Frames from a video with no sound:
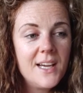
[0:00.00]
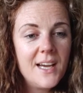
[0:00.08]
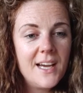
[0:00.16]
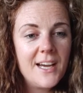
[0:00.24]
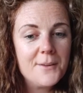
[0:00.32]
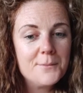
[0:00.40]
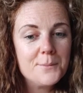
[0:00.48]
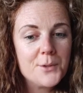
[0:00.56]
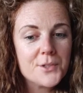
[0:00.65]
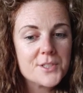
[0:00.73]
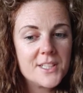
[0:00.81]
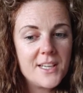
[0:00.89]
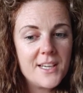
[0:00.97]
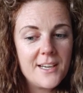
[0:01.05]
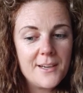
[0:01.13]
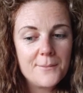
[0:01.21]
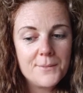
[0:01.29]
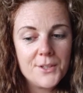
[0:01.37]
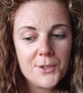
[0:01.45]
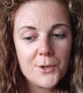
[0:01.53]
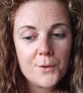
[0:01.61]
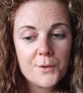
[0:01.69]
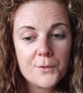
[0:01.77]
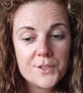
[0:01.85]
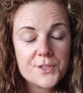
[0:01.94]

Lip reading: But you know, if we